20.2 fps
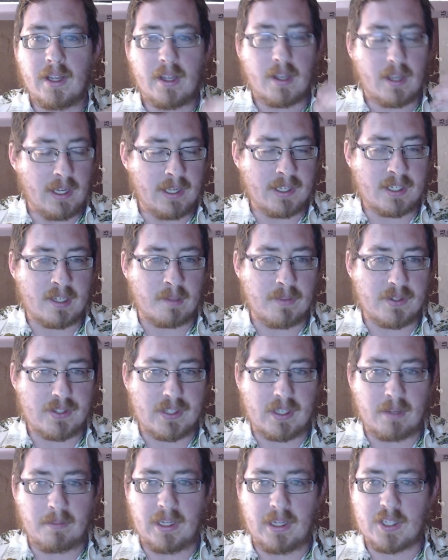
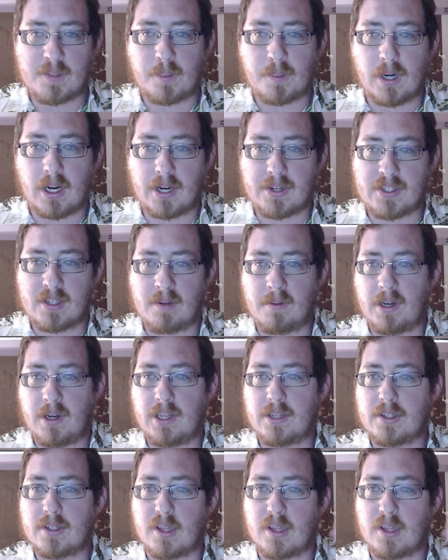intimacy means proximity to the